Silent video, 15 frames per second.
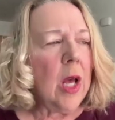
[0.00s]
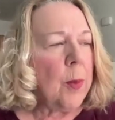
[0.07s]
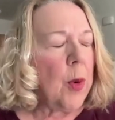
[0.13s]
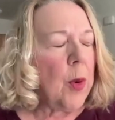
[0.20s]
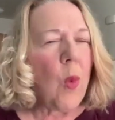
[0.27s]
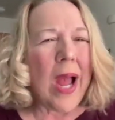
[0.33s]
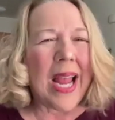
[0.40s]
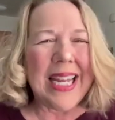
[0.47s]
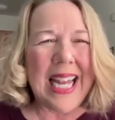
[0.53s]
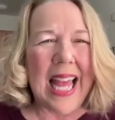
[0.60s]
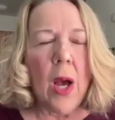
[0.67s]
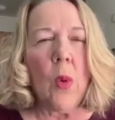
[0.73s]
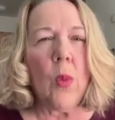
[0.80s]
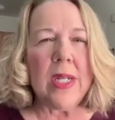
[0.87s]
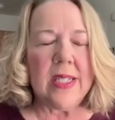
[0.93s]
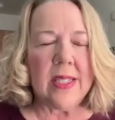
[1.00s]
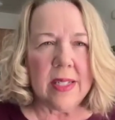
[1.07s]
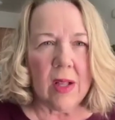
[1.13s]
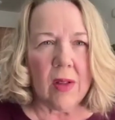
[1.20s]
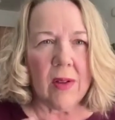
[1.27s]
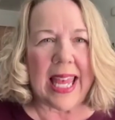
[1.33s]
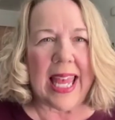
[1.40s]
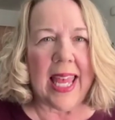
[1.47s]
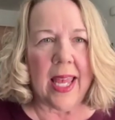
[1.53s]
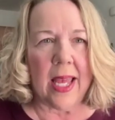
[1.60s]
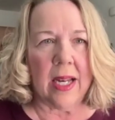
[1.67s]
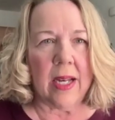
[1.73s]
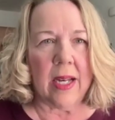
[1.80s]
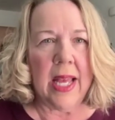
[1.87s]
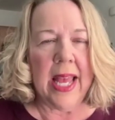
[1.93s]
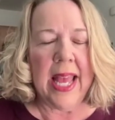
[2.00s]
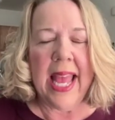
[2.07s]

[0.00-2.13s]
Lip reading: But right now we still can.